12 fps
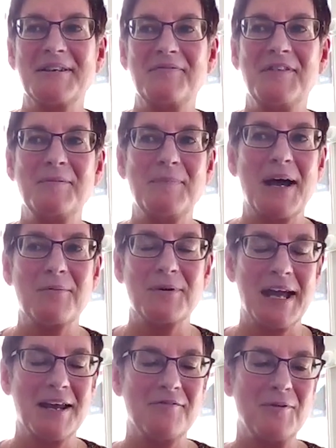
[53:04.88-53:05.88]
the feedback we're
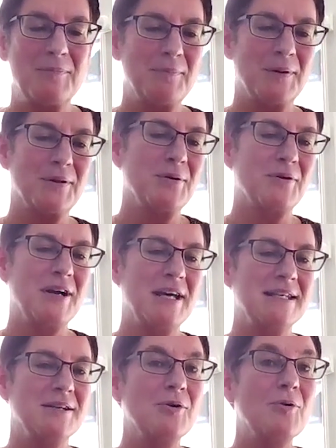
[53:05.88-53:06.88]
getting from people who
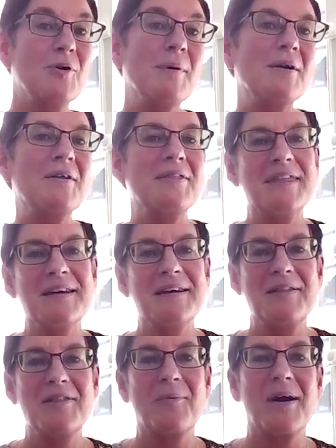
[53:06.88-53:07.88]
already know about
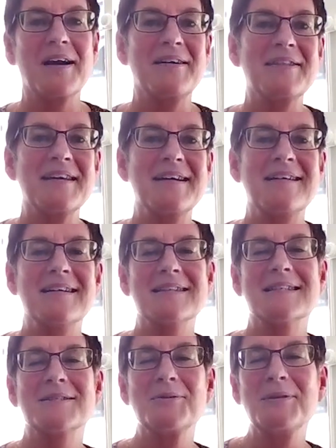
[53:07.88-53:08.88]
the worker there,
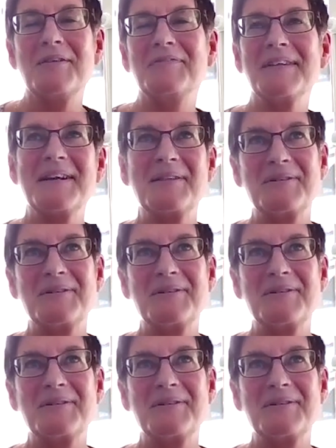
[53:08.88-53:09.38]
it's so lovely.